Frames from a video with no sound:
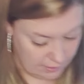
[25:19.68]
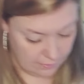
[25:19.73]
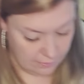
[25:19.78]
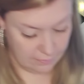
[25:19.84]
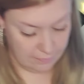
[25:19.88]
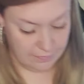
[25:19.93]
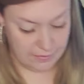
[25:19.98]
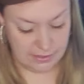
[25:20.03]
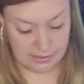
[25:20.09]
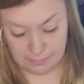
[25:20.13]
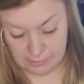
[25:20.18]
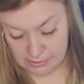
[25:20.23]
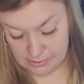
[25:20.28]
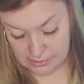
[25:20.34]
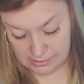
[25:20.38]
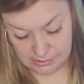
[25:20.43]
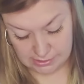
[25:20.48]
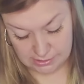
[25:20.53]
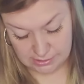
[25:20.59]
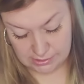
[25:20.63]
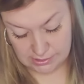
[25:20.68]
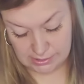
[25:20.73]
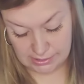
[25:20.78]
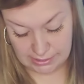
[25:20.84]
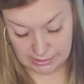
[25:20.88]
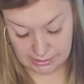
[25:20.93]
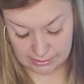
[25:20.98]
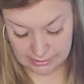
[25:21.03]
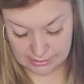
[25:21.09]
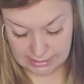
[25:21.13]
I don't know if this person's just
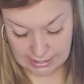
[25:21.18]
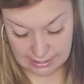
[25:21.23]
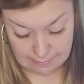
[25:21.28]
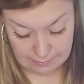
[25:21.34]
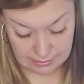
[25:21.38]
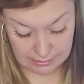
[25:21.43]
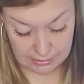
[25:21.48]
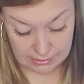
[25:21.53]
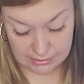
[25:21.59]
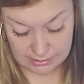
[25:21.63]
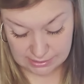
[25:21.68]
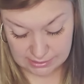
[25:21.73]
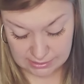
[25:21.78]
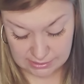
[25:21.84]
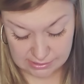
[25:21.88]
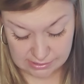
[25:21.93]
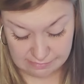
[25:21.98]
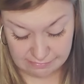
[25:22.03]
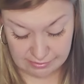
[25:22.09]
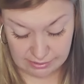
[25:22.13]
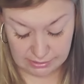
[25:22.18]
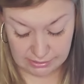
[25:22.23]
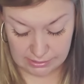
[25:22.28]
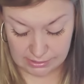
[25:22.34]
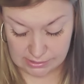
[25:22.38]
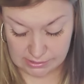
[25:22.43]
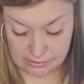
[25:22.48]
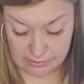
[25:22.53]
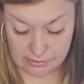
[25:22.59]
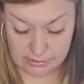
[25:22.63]
like tapping into these
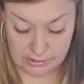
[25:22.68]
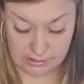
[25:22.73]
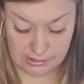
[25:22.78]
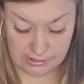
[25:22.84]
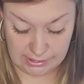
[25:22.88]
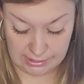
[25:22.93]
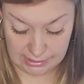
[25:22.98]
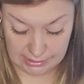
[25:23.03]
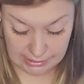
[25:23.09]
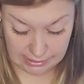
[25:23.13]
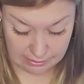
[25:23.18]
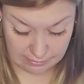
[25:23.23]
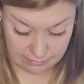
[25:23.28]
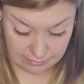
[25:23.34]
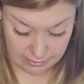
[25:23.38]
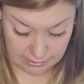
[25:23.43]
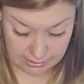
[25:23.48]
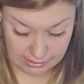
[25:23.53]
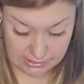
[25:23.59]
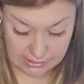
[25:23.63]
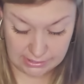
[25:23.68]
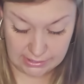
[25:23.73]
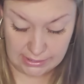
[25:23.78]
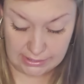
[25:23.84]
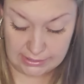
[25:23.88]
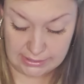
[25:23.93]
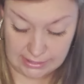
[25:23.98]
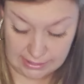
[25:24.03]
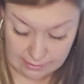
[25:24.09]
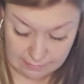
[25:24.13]
feelings or just like kind of realizing
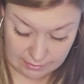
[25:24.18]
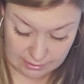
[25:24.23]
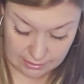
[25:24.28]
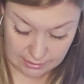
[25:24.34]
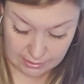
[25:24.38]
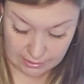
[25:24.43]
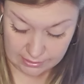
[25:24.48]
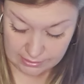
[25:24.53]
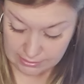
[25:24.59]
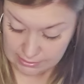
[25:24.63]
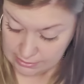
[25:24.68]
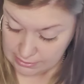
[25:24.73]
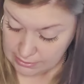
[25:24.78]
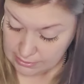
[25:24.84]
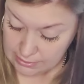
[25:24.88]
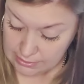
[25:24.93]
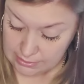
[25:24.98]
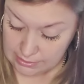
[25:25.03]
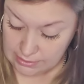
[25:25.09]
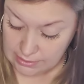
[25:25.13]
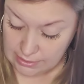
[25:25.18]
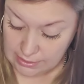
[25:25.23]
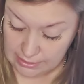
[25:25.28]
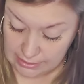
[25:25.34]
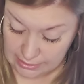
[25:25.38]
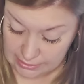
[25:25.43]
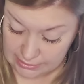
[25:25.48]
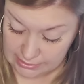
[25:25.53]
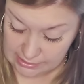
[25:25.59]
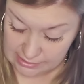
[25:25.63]
like damn, I got I
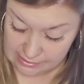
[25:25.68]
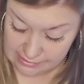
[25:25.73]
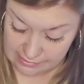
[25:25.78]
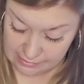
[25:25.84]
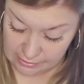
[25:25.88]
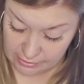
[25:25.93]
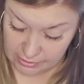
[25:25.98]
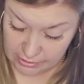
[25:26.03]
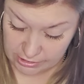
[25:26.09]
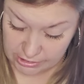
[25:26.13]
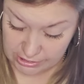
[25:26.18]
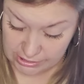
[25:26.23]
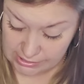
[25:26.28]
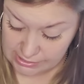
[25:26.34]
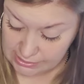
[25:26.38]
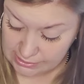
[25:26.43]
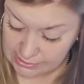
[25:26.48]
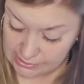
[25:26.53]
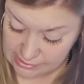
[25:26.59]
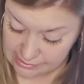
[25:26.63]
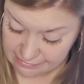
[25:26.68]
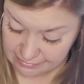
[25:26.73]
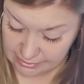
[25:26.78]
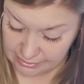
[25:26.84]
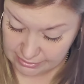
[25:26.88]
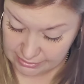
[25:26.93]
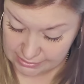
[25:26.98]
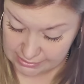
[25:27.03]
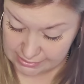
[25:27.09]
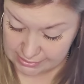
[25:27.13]
got these urges and these
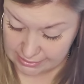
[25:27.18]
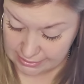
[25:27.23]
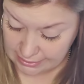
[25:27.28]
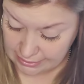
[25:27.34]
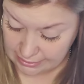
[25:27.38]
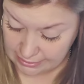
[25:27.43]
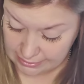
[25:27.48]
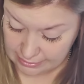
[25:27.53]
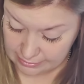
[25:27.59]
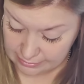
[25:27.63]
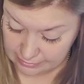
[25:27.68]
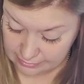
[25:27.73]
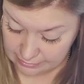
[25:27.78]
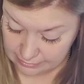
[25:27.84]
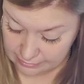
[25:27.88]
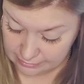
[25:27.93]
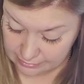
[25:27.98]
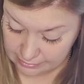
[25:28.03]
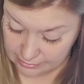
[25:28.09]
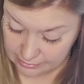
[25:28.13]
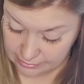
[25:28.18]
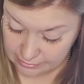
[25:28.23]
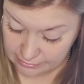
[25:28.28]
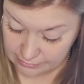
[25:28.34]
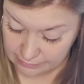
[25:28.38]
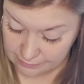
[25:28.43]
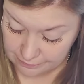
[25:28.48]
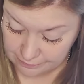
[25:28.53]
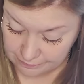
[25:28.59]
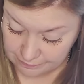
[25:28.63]
feelings that I, you
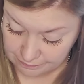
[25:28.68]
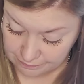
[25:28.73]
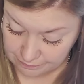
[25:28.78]
know,